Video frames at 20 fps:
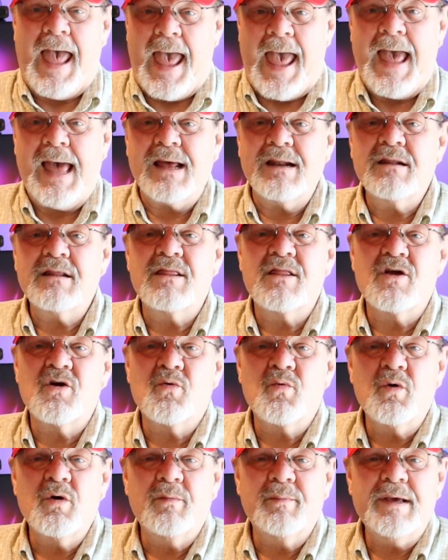and
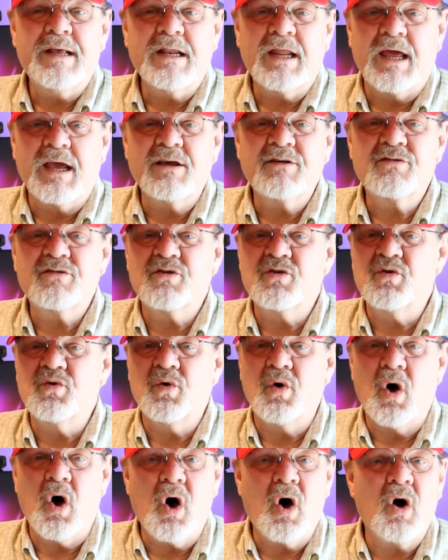there will be links
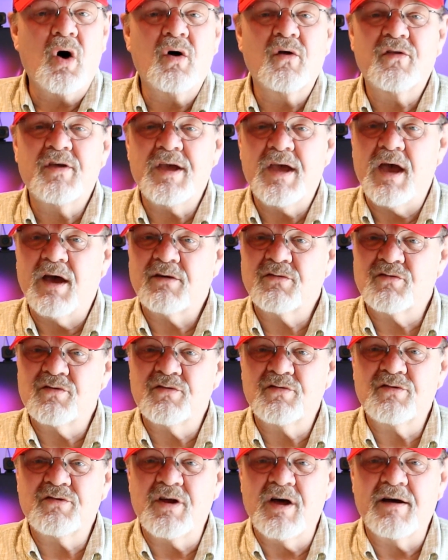to all the
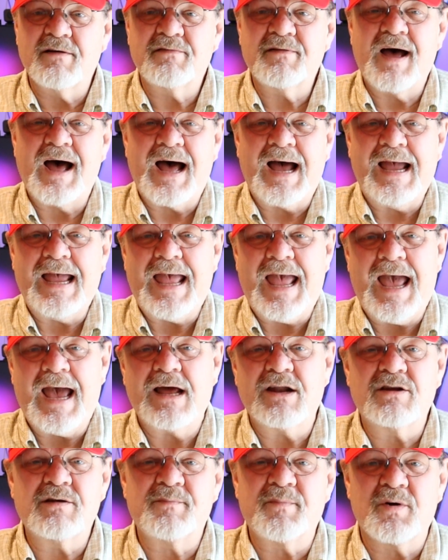extra stuff I
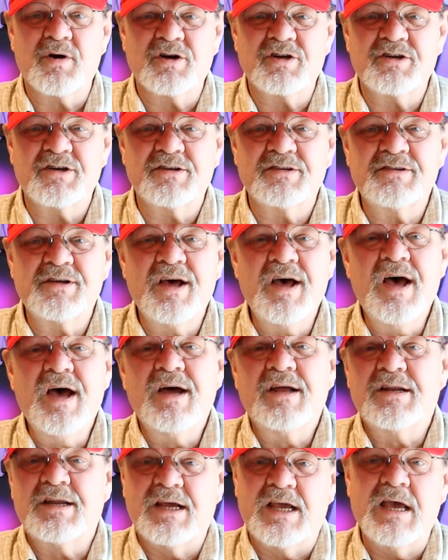had to purchase
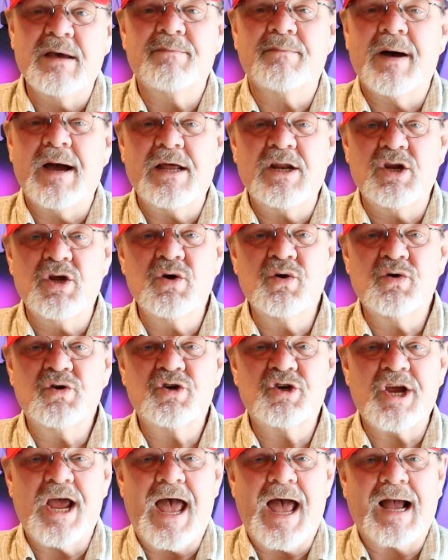to get my new
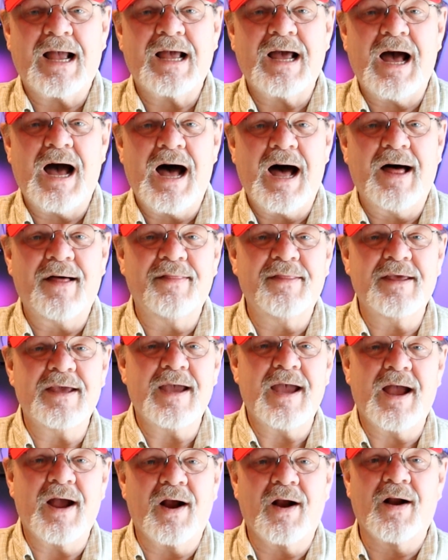shack on
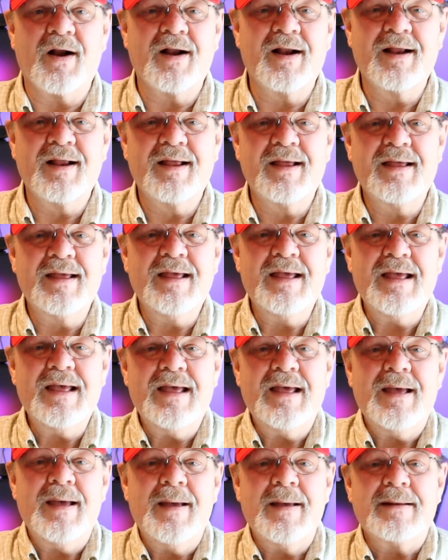the air.
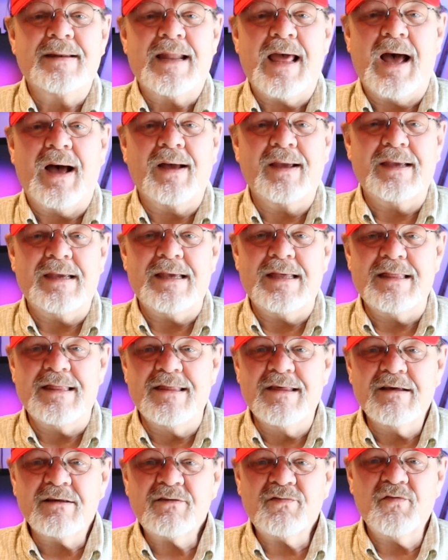Now,
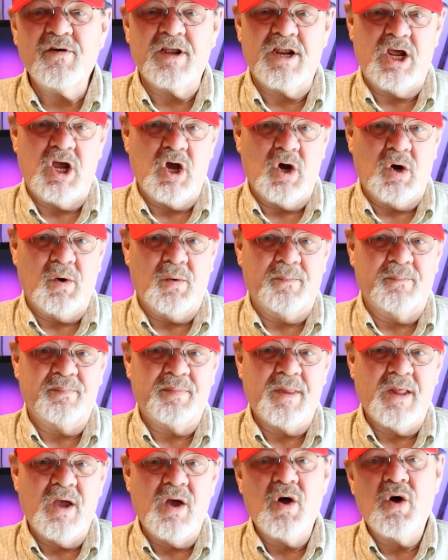in this video,
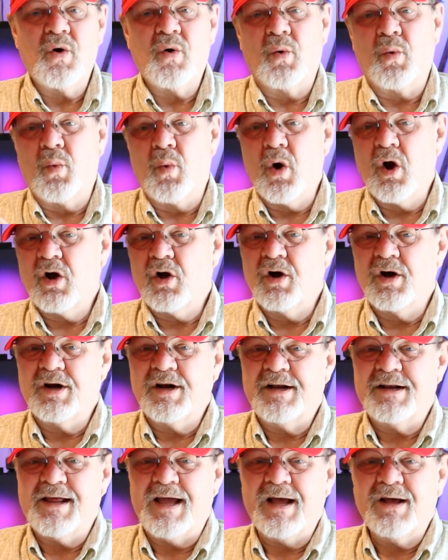we're going
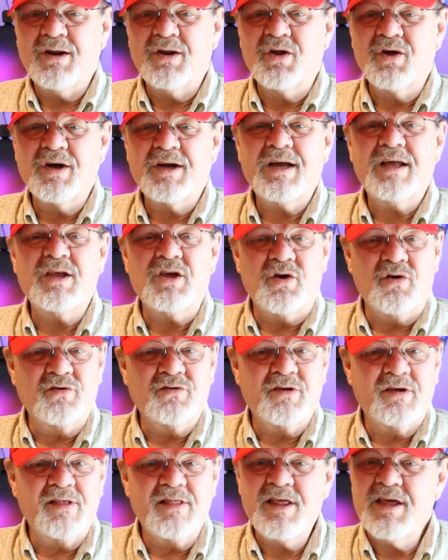to take a look at
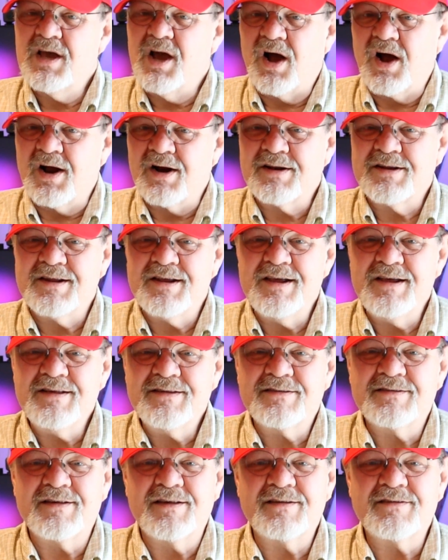using the R T
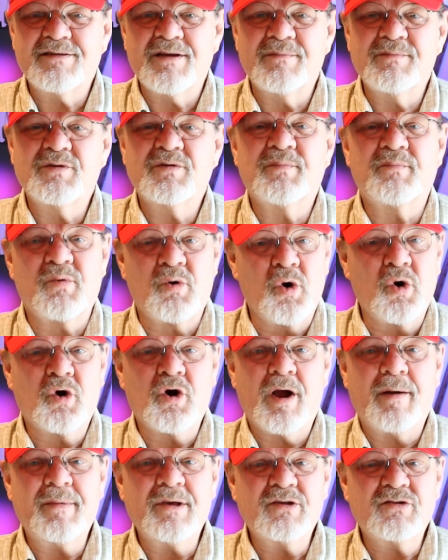Systems
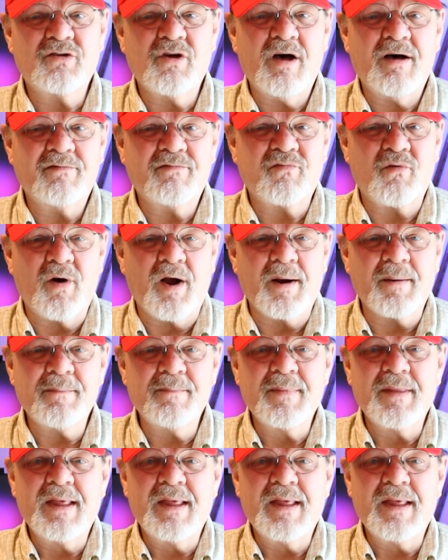programming software